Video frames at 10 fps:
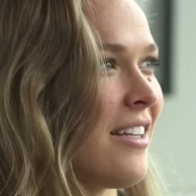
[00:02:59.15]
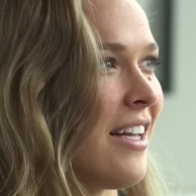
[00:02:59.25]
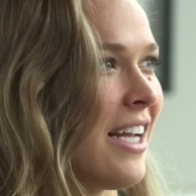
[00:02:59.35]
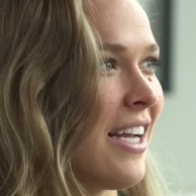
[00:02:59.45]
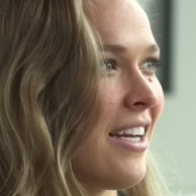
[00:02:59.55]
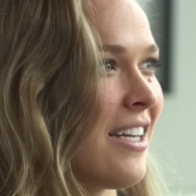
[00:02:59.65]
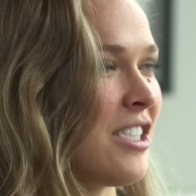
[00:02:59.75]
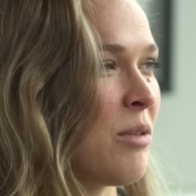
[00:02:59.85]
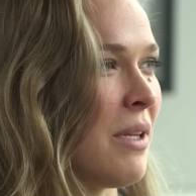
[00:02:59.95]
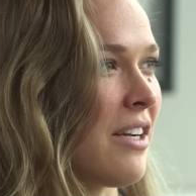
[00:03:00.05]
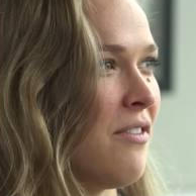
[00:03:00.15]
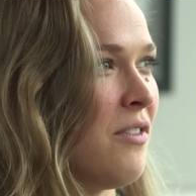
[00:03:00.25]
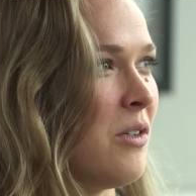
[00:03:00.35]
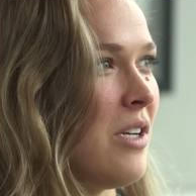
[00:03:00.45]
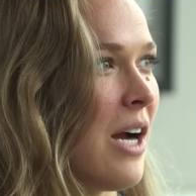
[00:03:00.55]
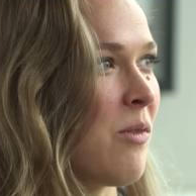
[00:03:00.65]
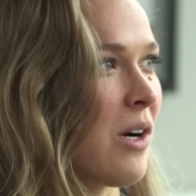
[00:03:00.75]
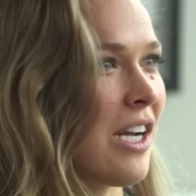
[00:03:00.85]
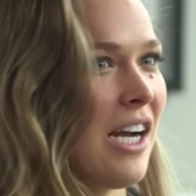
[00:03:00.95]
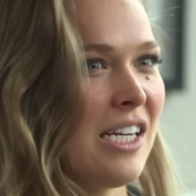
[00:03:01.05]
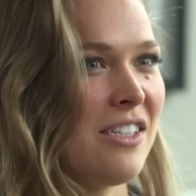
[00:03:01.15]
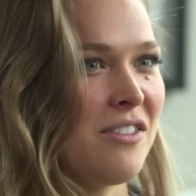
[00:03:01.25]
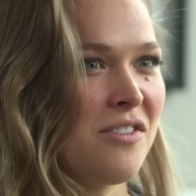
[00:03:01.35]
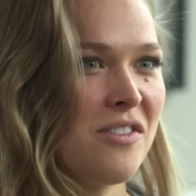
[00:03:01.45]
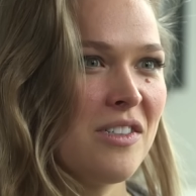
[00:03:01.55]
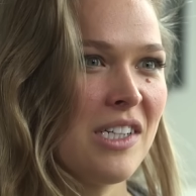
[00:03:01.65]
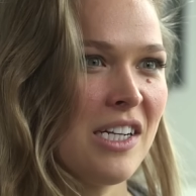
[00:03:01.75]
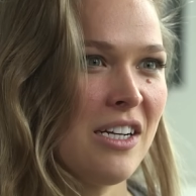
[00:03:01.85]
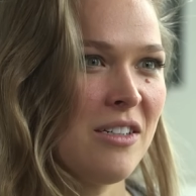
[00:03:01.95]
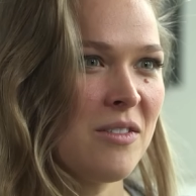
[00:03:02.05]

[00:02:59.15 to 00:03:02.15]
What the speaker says: Like, it should be like a Food Network kind of, you know?